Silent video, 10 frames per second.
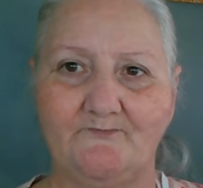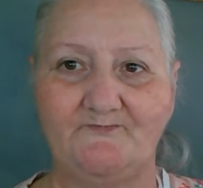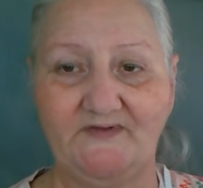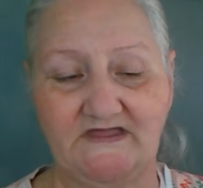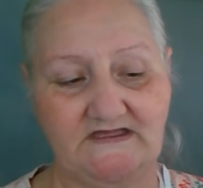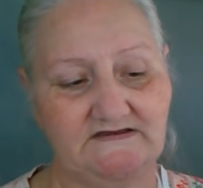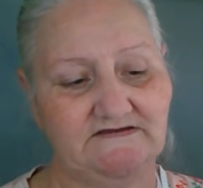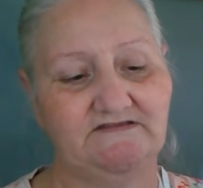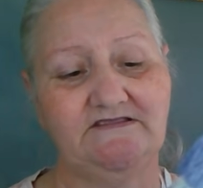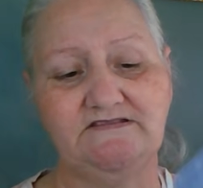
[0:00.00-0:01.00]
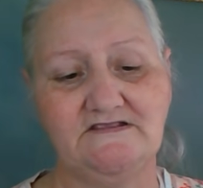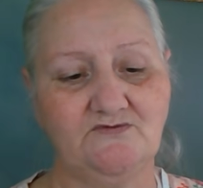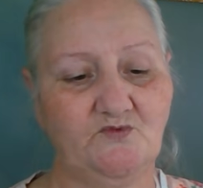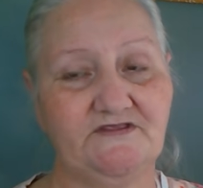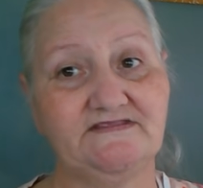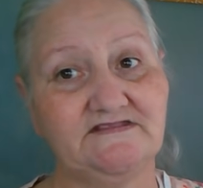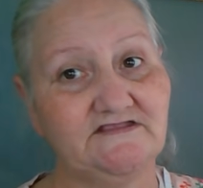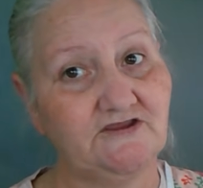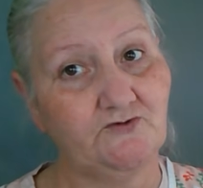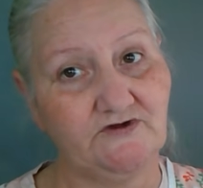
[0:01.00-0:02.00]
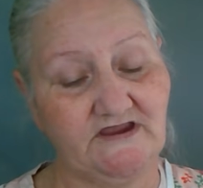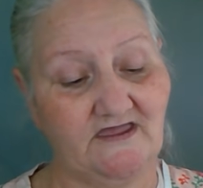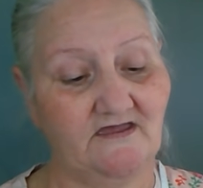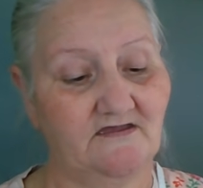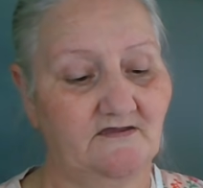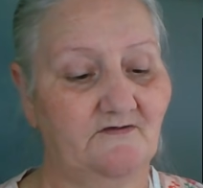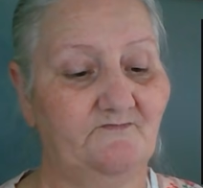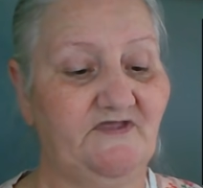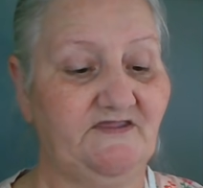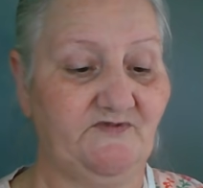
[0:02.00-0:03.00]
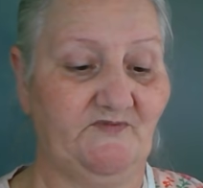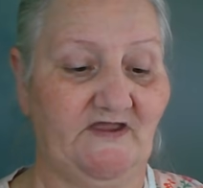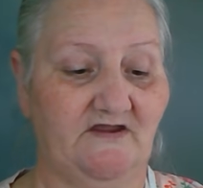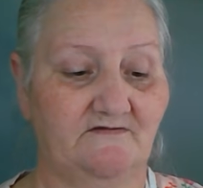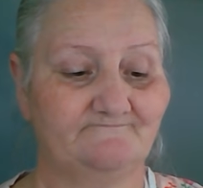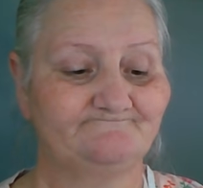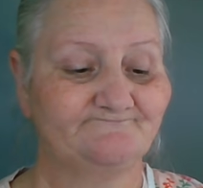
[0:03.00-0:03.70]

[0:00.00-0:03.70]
But this is Wisteria Baby Bear.